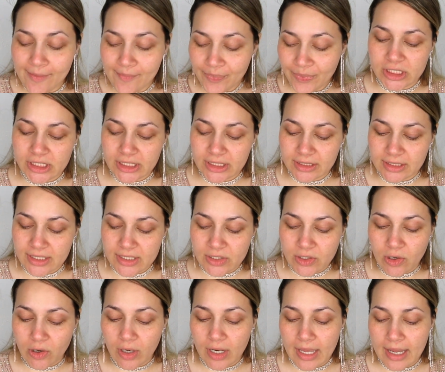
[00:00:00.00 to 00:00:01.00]
We did this
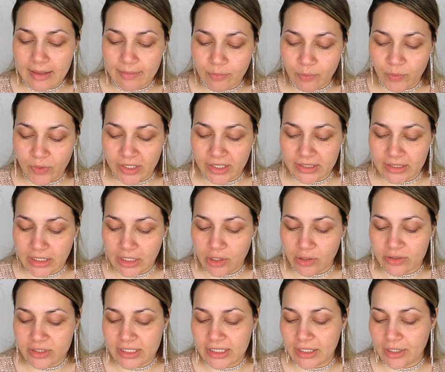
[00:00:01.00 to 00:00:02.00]
collab with
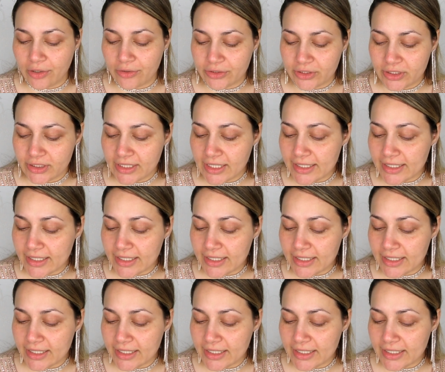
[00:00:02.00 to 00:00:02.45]
Lottie in London